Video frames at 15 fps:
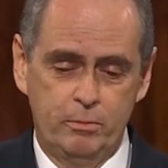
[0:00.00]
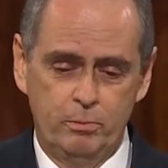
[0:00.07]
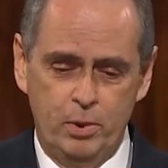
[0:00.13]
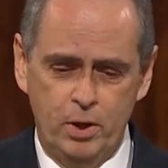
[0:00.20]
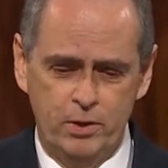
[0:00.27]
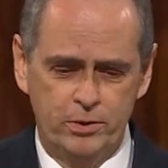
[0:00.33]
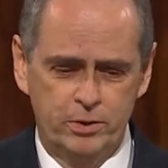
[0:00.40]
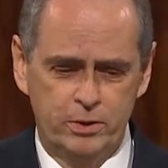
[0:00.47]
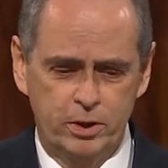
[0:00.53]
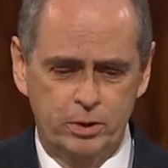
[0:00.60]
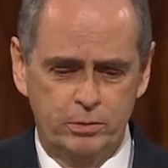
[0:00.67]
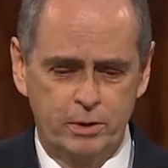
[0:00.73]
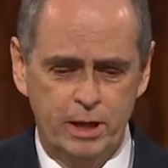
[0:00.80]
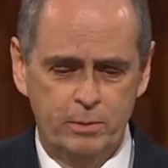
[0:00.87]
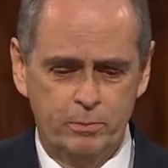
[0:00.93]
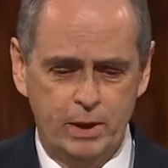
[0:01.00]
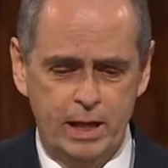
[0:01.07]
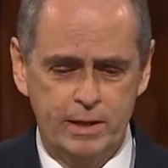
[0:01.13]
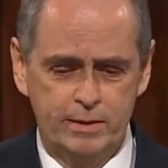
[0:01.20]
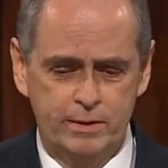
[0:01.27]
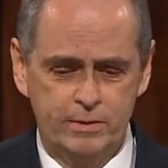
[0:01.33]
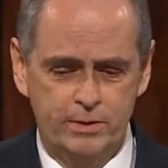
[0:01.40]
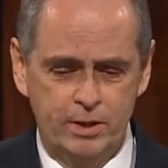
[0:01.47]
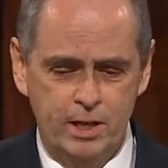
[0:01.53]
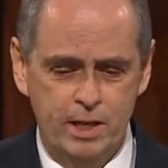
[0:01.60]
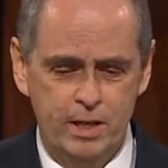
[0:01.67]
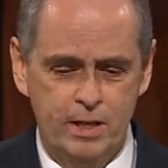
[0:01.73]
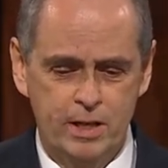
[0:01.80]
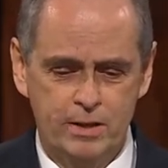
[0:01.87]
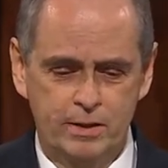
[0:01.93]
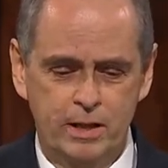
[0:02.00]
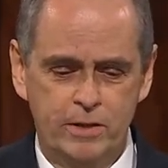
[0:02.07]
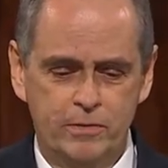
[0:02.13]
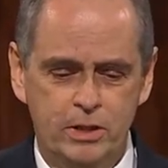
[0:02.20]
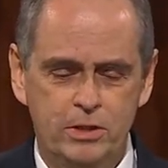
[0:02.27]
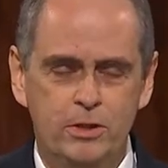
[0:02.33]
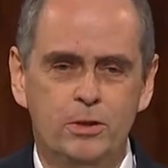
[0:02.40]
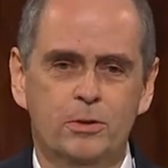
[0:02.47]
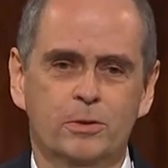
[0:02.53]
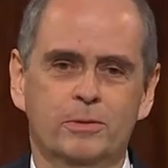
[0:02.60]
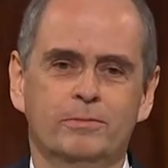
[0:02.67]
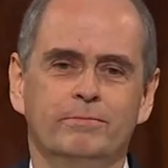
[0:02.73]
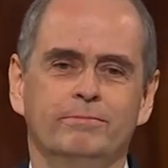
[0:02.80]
ponder the great blessings he has given you.